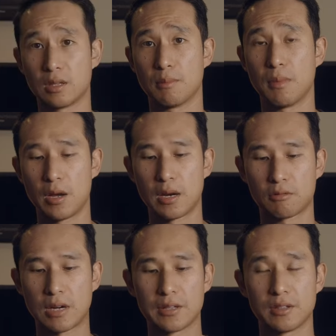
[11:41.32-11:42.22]
the motor
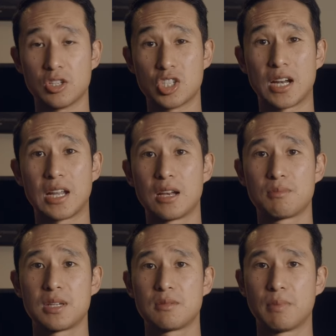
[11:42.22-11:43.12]
rather than jut out a
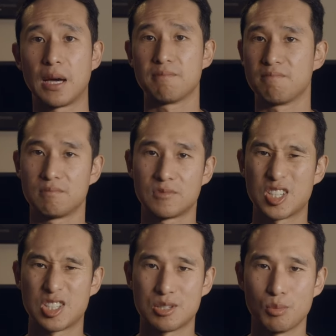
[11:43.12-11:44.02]
bit, but
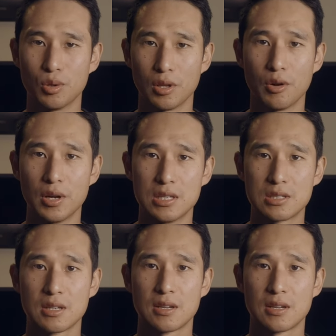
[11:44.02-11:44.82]
just a small annoyance.